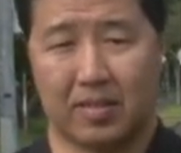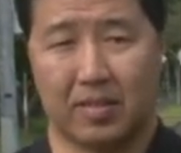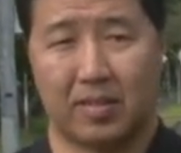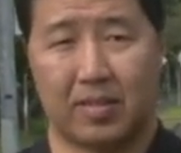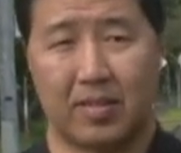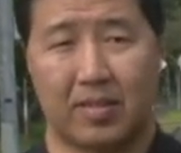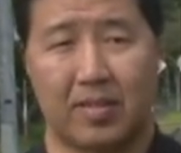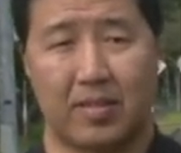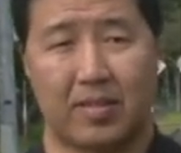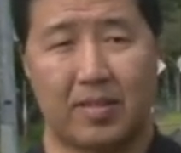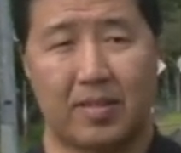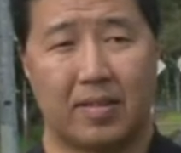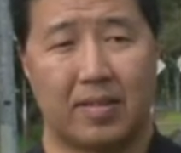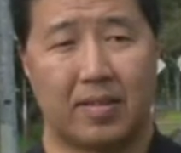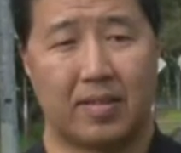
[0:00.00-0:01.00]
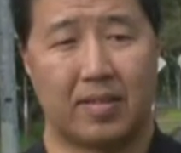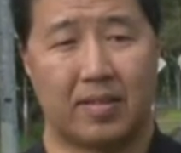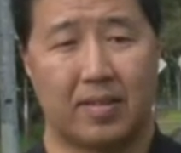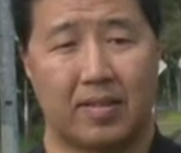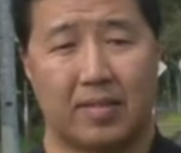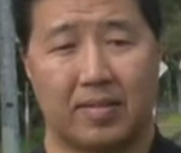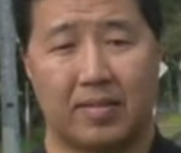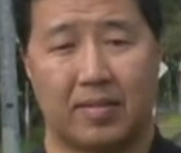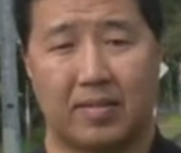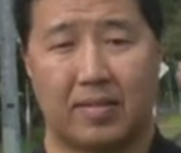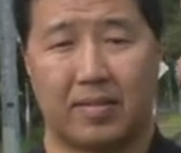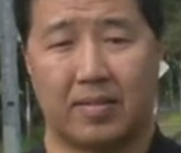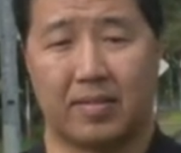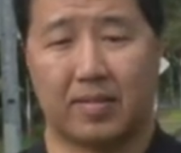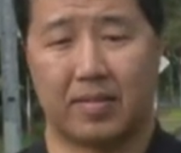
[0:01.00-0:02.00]

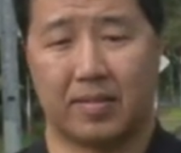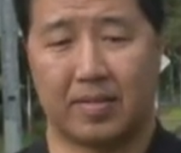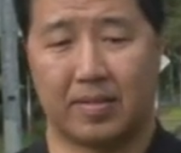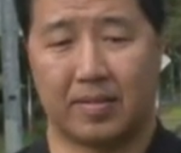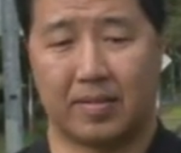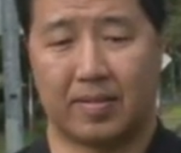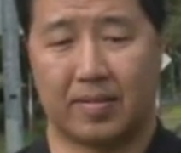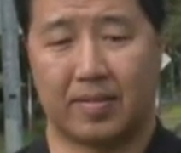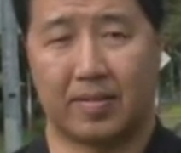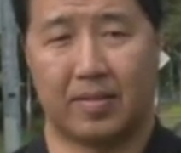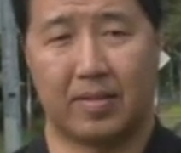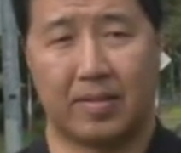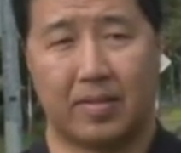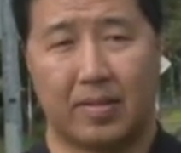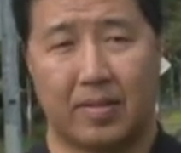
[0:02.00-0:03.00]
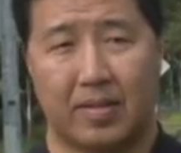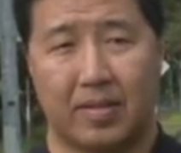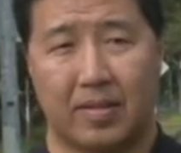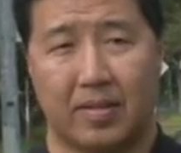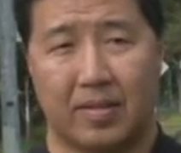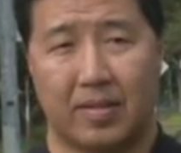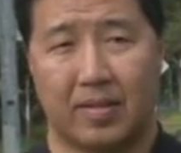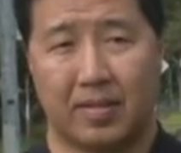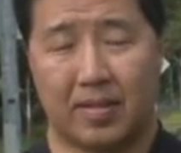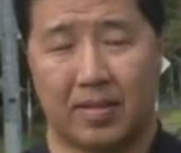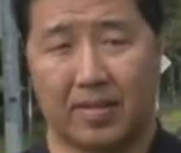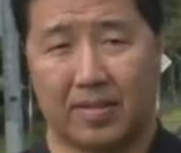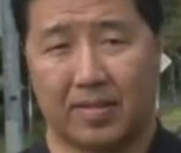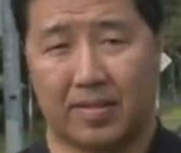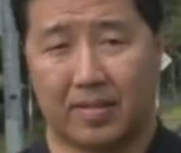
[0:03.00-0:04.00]

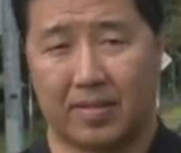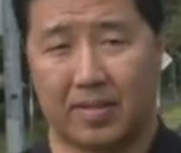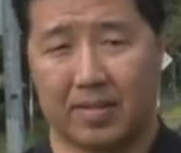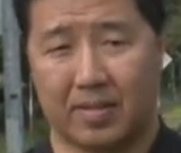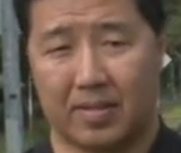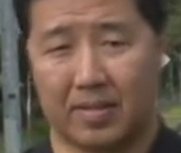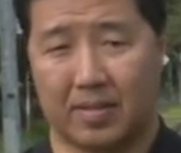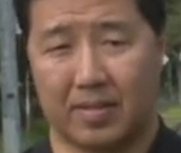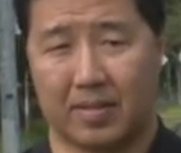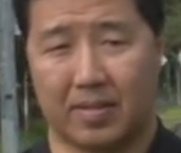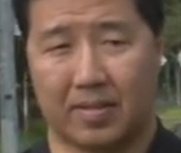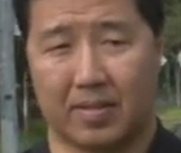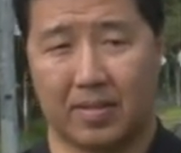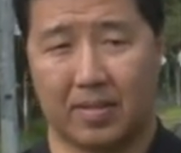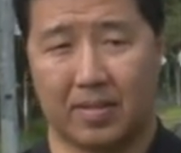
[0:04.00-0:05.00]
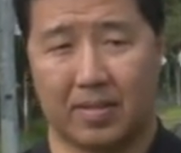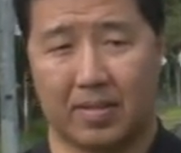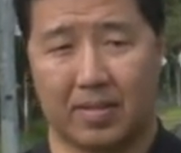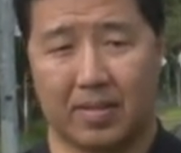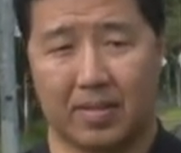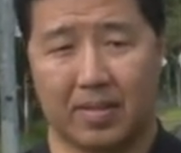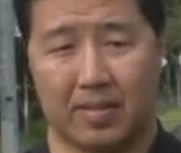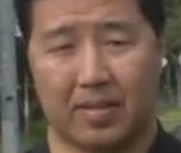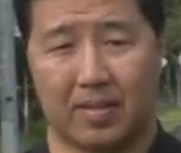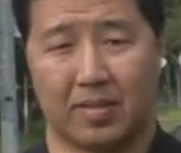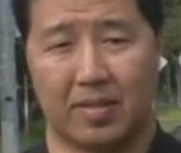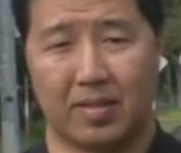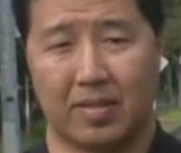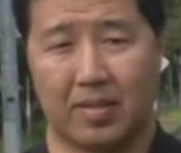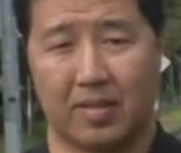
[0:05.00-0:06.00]

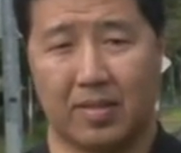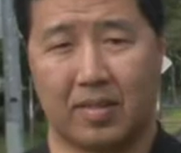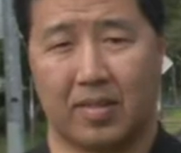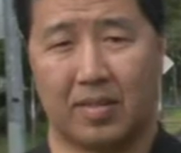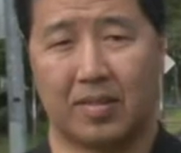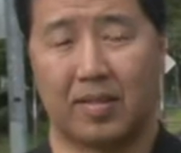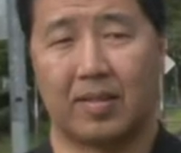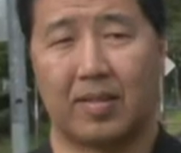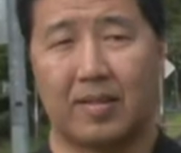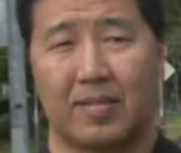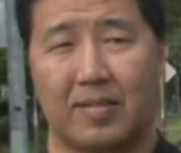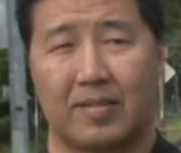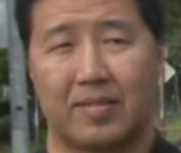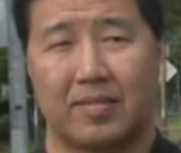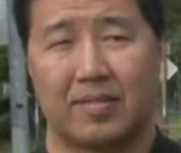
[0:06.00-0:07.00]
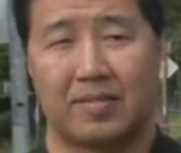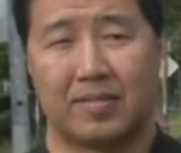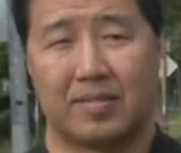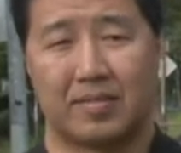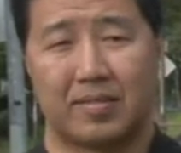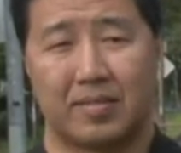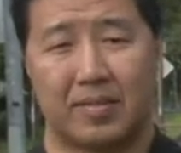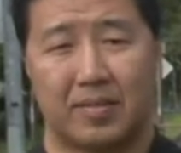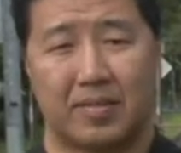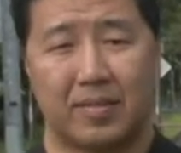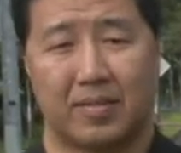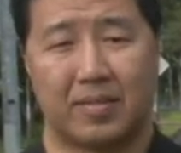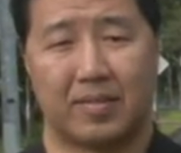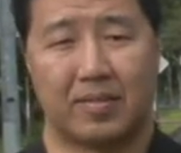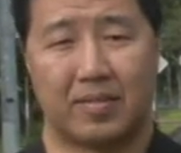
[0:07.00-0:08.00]
No words are spoken by the person on screen.